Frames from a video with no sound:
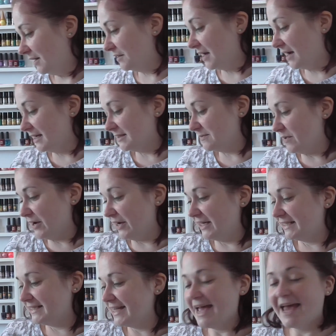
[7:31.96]
that is
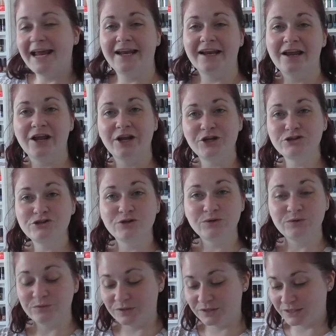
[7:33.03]
my 10
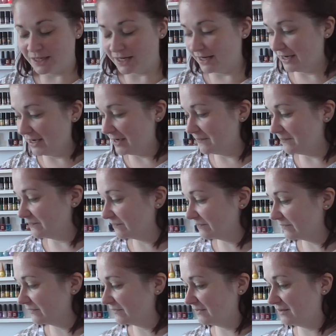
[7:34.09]
nudes. I
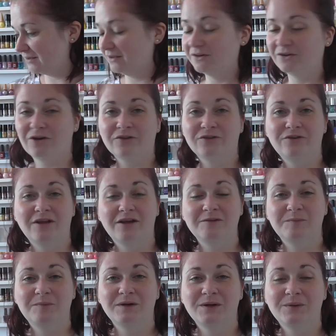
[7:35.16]
got through those
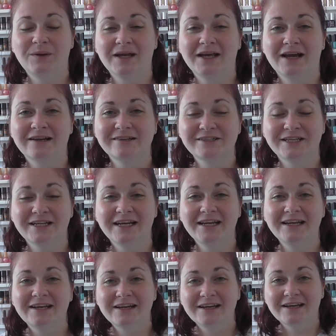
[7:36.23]
pretty quick
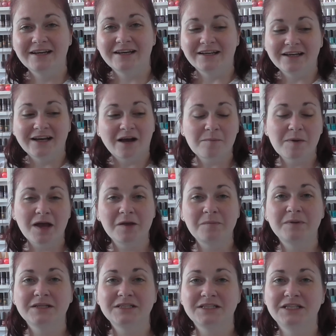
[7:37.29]
actually. I'm
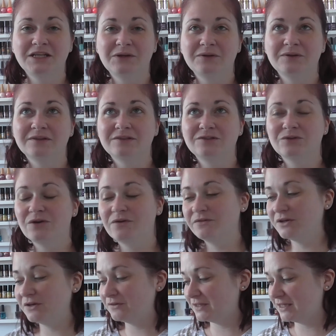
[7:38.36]
hoping to
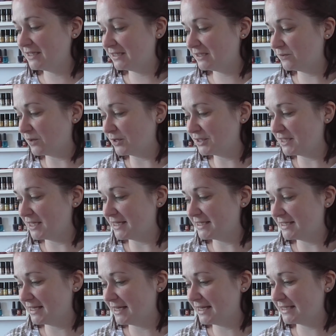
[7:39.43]
use these
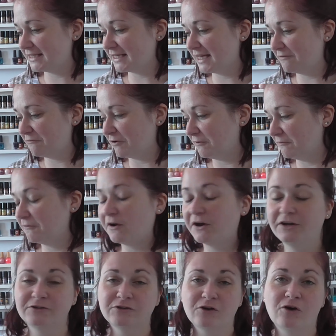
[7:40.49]
Swatchthis if I
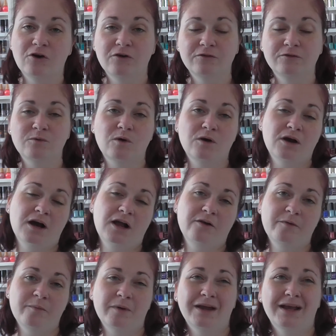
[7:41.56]
find a lot of one
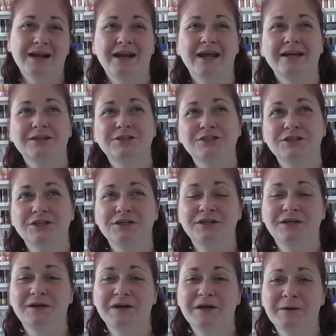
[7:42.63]
colour in my collection.